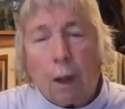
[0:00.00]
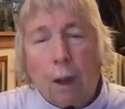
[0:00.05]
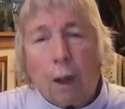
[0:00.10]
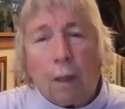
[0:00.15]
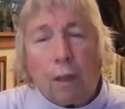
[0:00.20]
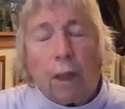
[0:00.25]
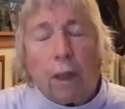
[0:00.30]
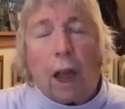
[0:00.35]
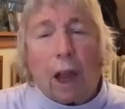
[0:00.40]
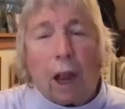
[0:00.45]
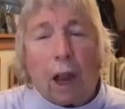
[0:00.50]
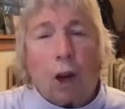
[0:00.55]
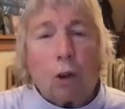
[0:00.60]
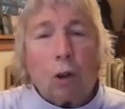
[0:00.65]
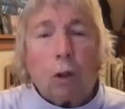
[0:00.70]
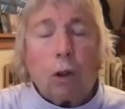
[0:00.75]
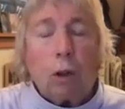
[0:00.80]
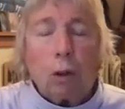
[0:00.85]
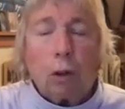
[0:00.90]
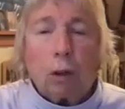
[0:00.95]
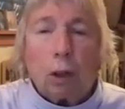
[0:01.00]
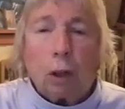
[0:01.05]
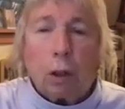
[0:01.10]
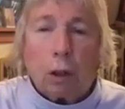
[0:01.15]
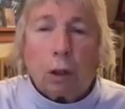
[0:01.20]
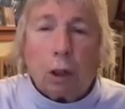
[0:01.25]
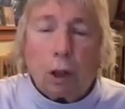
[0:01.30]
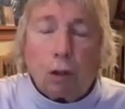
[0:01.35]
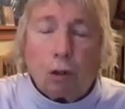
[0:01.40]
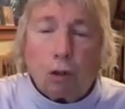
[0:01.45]
They are here to
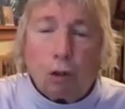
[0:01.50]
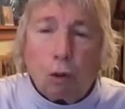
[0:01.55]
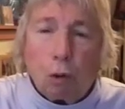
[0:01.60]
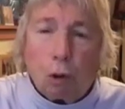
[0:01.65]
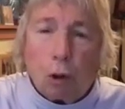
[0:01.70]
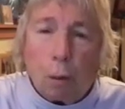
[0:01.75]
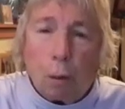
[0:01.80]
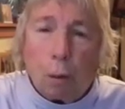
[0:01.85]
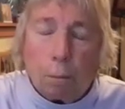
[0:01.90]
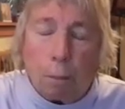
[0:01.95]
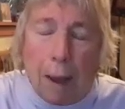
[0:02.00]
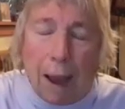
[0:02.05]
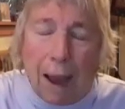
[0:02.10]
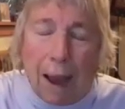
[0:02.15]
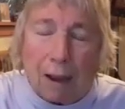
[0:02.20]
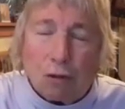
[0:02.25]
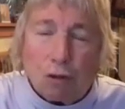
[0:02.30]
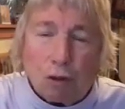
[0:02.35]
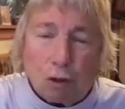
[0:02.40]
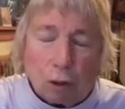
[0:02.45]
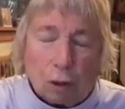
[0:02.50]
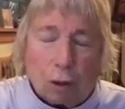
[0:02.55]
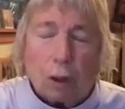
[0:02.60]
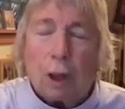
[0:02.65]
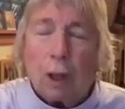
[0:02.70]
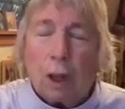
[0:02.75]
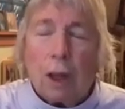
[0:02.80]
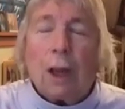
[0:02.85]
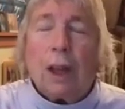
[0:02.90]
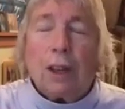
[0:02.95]
teach you compassion,
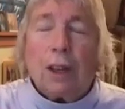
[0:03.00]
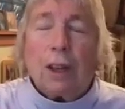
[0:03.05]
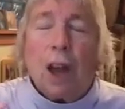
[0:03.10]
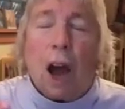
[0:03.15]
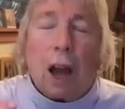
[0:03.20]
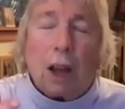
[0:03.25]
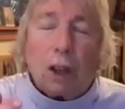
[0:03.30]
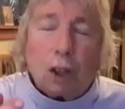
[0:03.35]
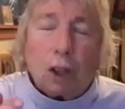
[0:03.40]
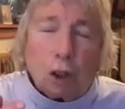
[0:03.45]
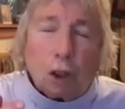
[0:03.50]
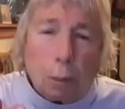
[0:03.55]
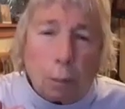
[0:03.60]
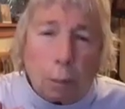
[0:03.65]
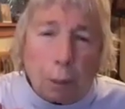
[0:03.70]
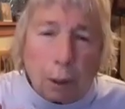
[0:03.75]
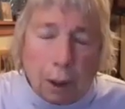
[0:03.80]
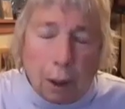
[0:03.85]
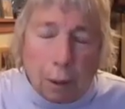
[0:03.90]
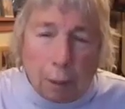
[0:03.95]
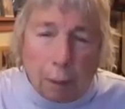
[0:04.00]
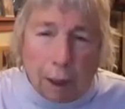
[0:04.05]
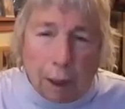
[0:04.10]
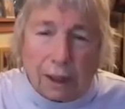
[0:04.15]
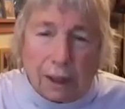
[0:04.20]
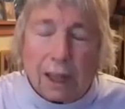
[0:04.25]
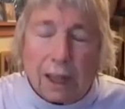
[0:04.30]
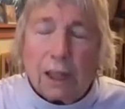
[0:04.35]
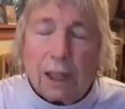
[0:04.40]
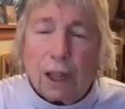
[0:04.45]
not to become
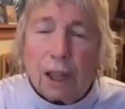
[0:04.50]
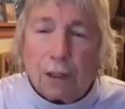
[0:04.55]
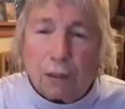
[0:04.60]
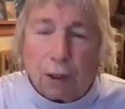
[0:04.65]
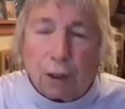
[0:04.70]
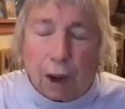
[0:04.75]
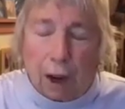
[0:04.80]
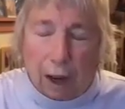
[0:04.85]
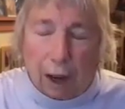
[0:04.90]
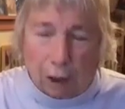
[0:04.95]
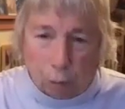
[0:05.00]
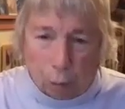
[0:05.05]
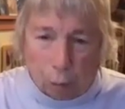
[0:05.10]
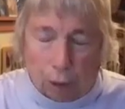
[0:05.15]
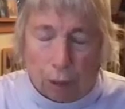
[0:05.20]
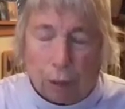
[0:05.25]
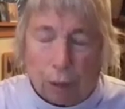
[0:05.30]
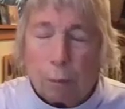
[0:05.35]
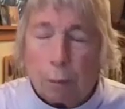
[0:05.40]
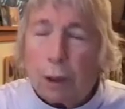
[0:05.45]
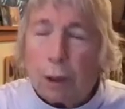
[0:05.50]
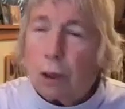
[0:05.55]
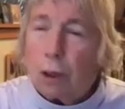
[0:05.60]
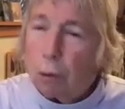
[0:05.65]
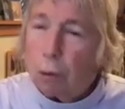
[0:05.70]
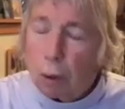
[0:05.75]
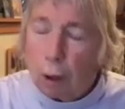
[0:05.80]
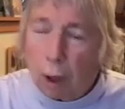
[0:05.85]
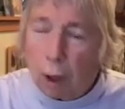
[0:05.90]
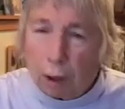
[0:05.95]
identified with them and
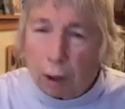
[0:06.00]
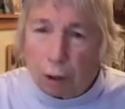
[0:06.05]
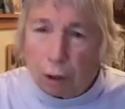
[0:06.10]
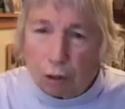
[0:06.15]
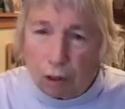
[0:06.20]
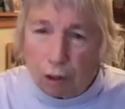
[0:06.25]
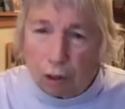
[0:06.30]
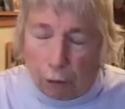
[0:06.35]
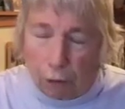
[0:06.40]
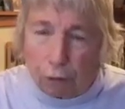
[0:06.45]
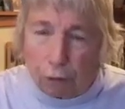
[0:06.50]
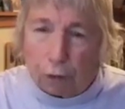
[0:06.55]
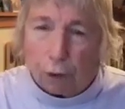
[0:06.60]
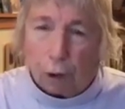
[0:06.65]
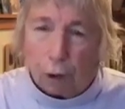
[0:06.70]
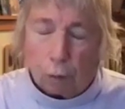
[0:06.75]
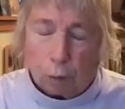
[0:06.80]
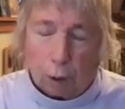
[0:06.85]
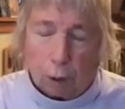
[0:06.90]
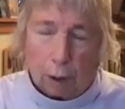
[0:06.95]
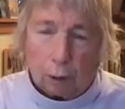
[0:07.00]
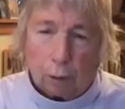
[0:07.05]
create a self around them.